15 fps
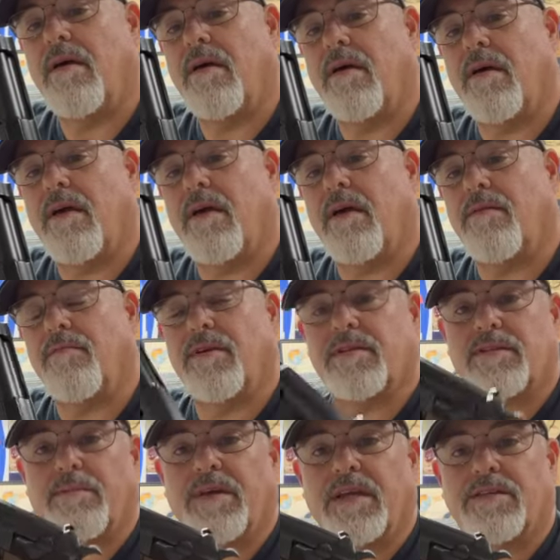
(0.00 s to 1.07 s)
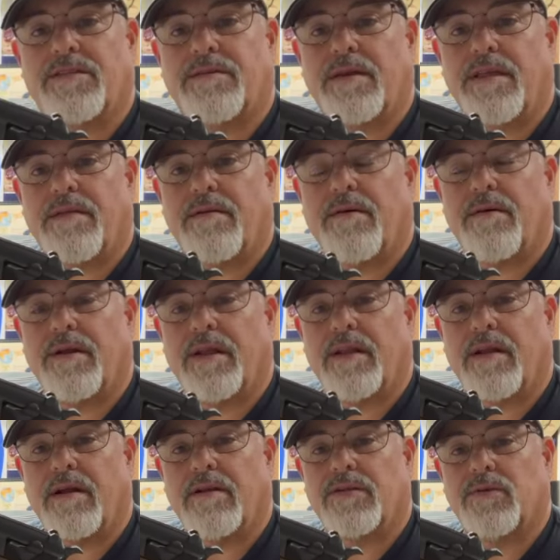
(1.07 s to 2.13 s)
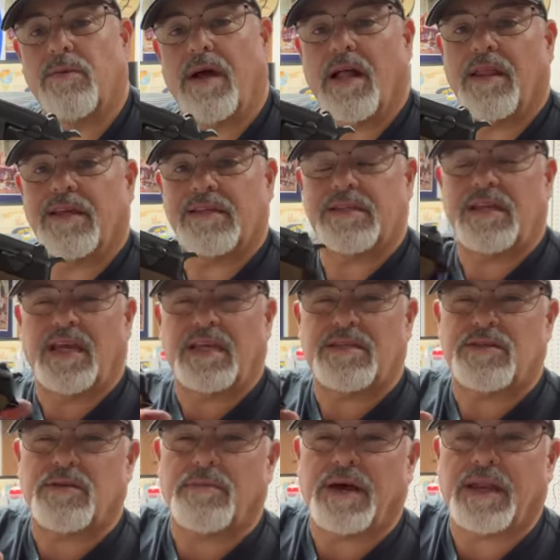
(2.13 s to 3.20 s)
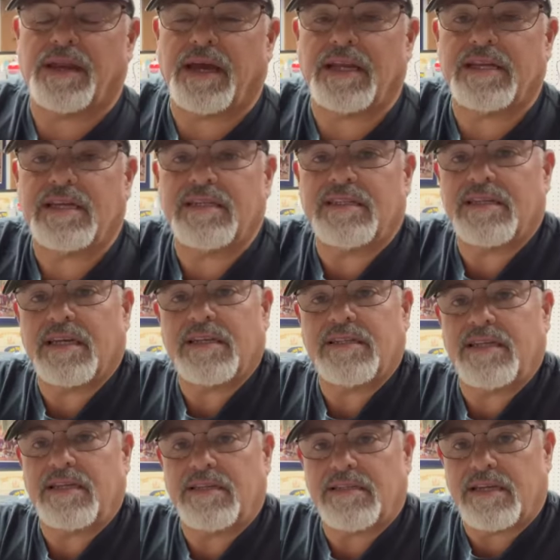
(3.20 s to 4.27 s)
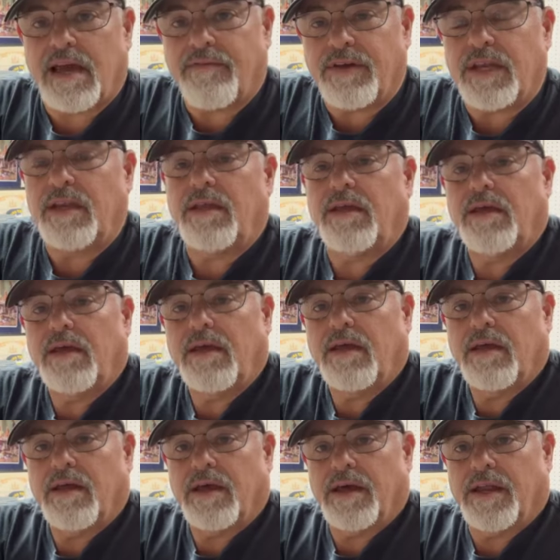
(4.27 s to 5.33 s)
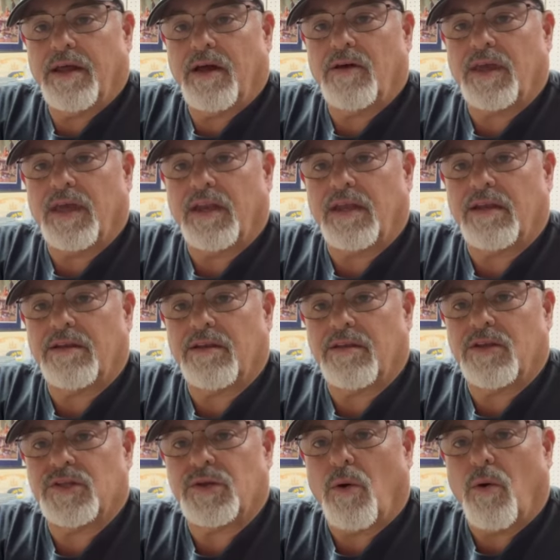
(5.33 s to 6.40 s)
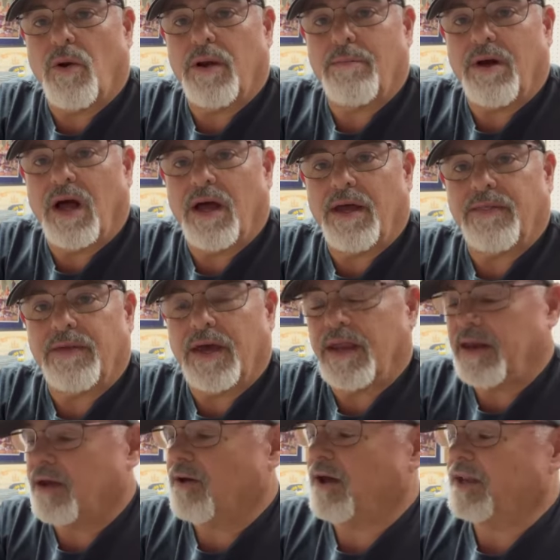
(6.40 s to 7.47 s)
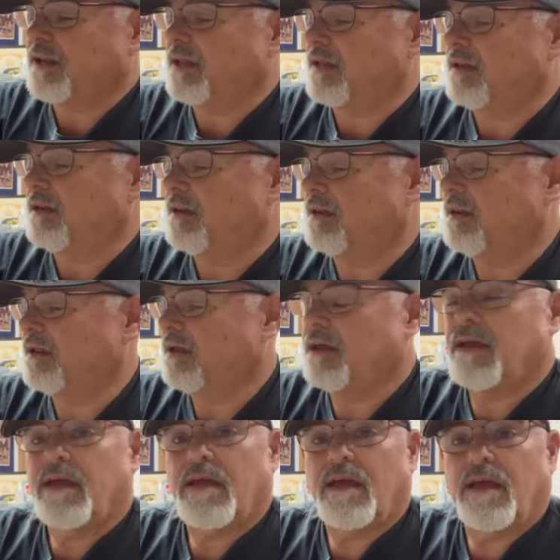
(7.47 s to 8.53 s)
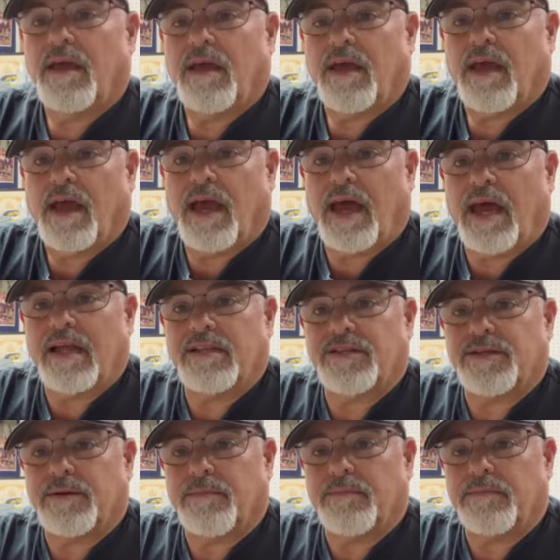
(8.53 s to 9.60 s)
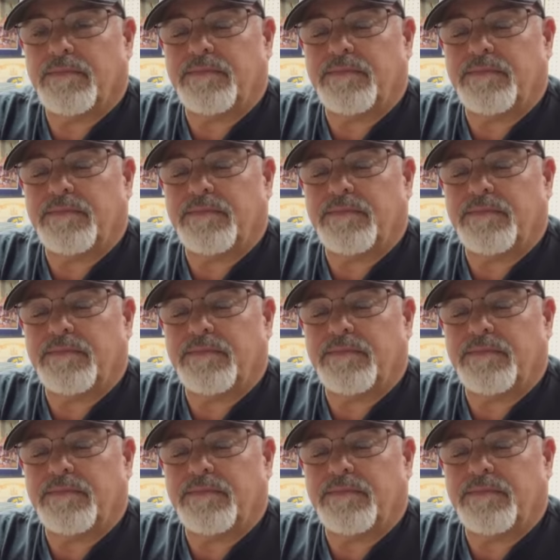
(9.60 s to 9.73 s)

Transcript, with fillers: and with some history thrown in there as well. This dates to about 1967, and I'll get into the story behind that. Now, I did add some